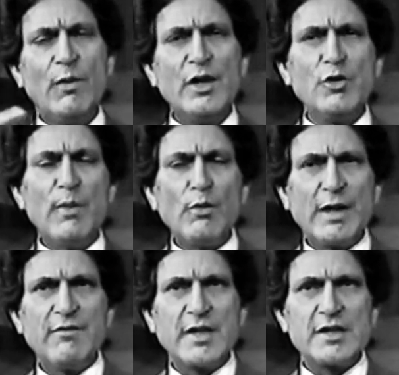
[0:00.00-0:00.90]
went to
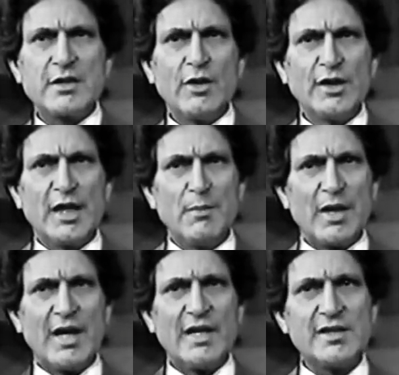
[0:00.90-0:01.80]
Mount Everest on the
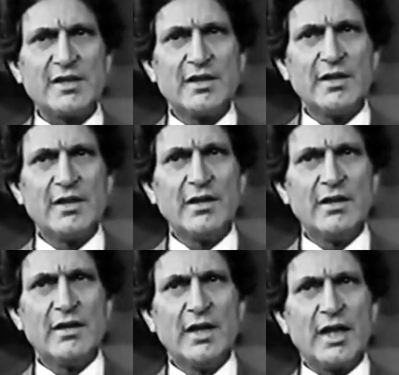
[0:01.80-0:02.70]
Himalayas
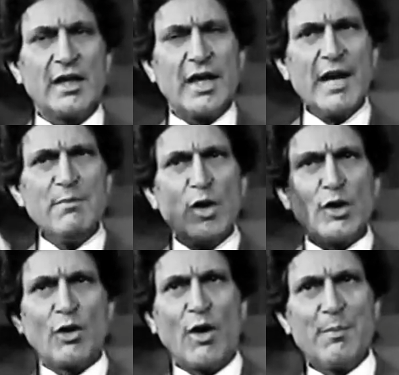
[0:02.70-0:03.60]
and climbed
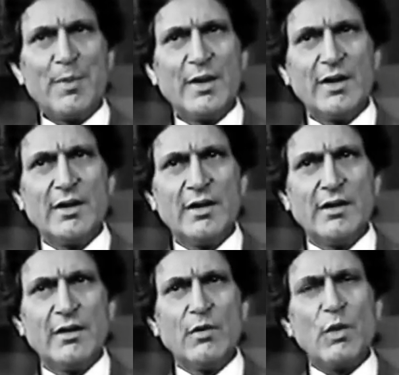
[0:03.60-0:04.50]
on top,
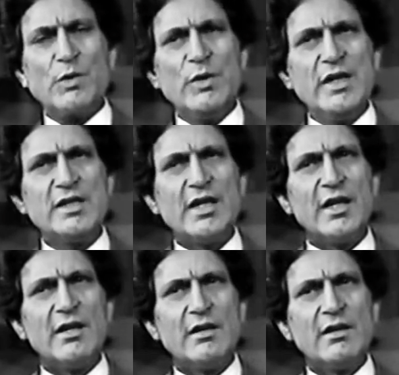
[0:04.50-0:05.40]
what would he
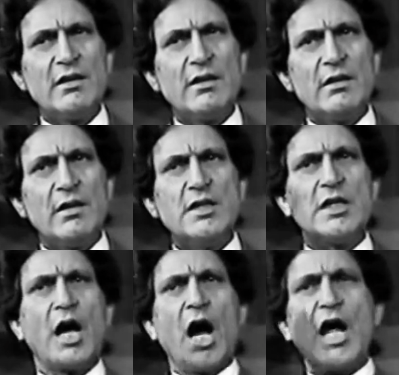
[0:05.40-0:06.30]
say? He'd
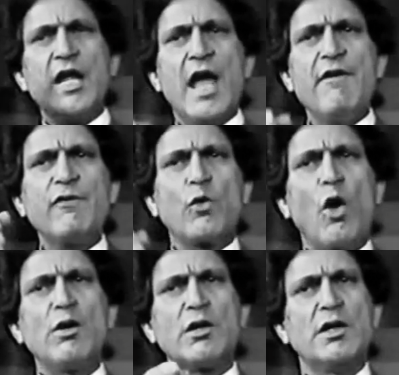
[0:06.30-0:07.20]
say, "I have
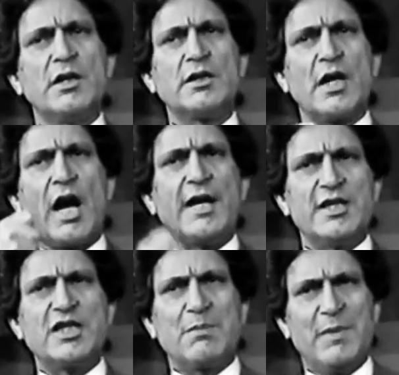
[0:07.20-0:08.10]
conquered the
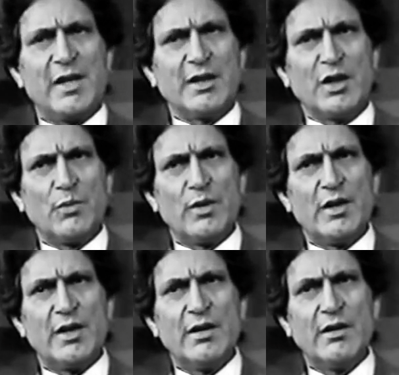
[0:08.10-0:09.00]
highest peak in the
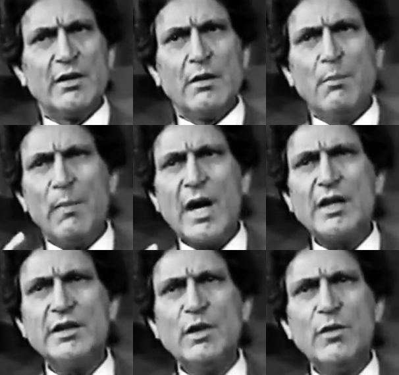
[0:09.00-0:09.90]
world."
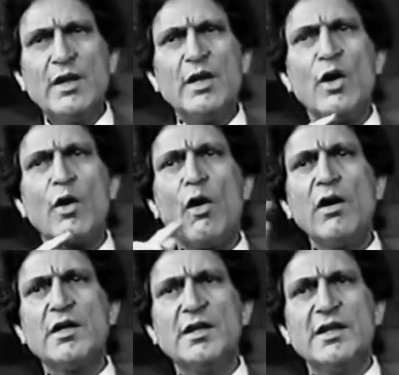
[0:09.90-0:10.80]
Mark the word
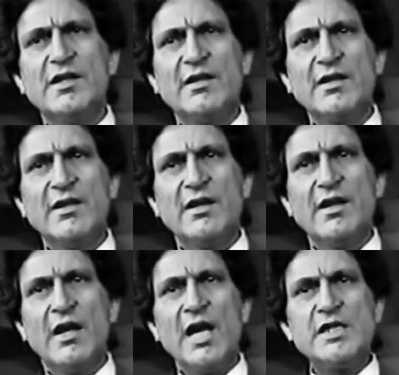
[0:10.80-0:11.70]
conquered,
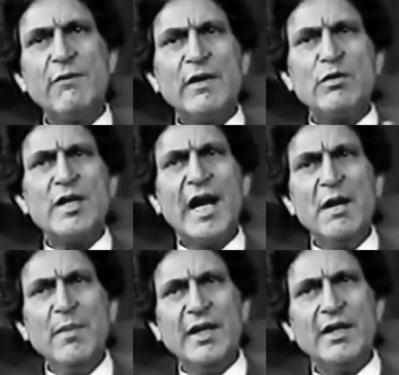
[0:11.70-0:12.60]
as if it was an
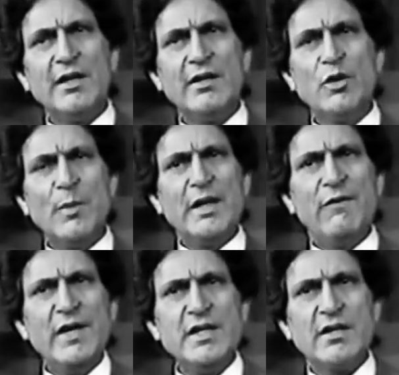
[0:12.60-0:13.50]
enemy to be
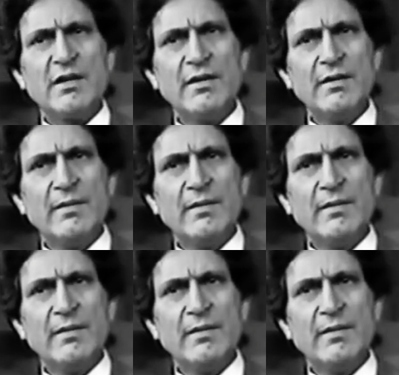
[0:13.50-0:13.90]
defeated.